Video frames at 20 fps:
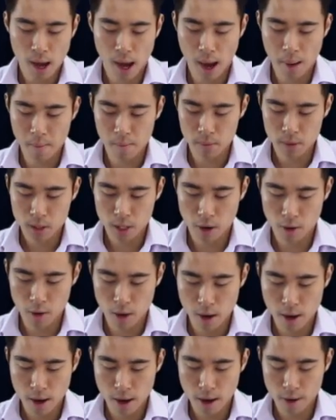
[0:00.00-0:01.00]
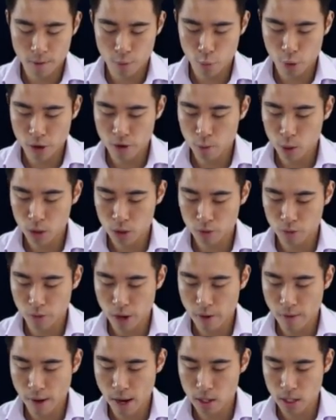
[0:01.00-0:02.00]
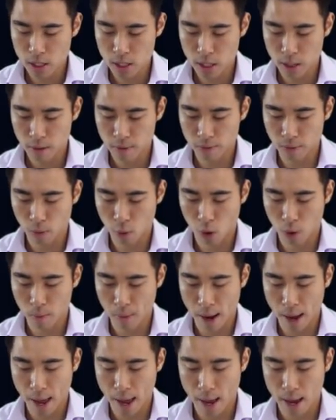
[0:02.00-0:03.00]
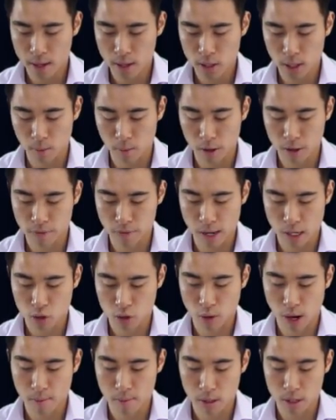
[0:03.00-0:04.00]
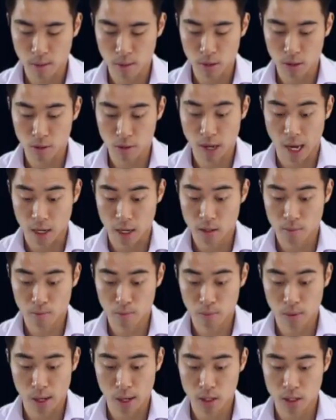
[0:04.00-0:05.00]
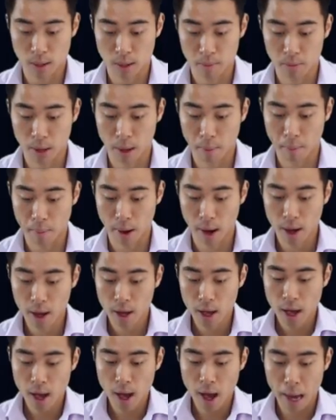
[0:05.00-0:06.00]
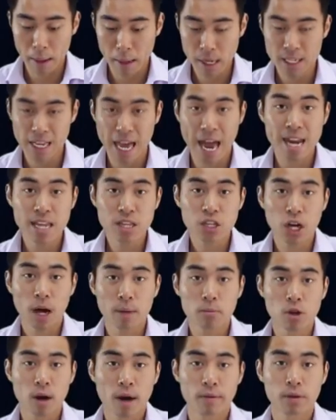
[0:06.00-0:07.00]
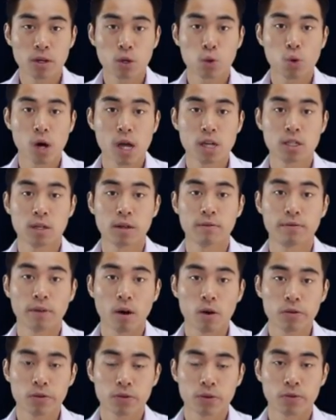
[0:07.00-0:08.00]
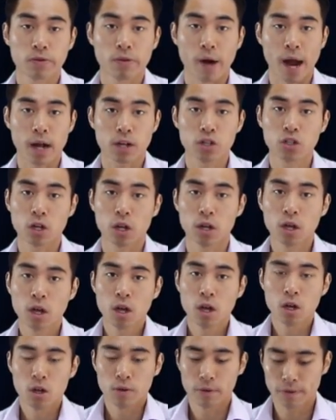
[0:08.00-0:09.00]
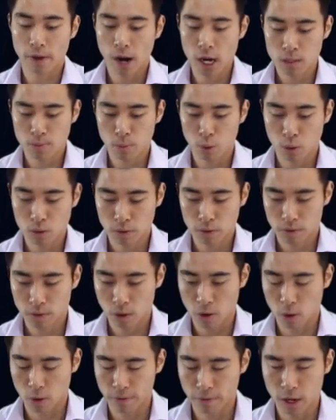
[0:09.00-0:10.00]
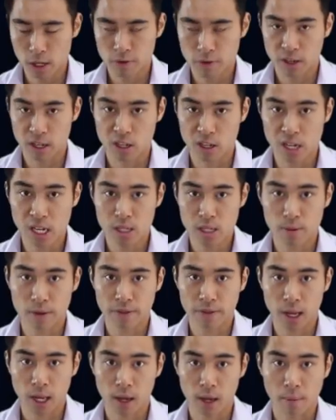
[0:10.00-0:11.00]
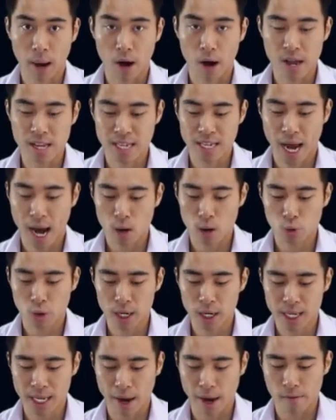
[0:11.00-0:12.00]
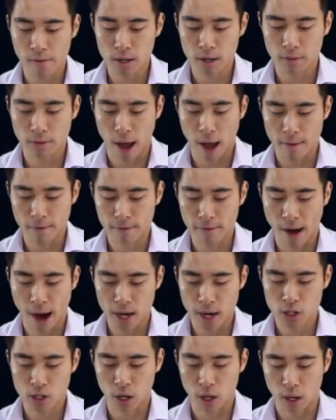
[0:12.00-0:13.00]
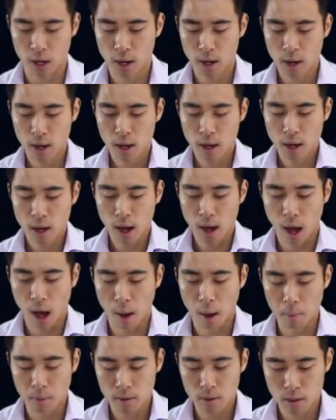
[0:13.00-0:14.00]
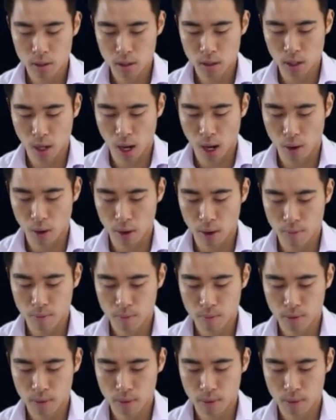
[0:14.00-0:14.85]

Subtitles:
So if we want to rearrange this in the form some lot of x squared plus some lot of x plus some number, basically anytime you have an equation involving a fraction, first port of call, first thing you need to be thinking about is how do I get rid of that fraction? So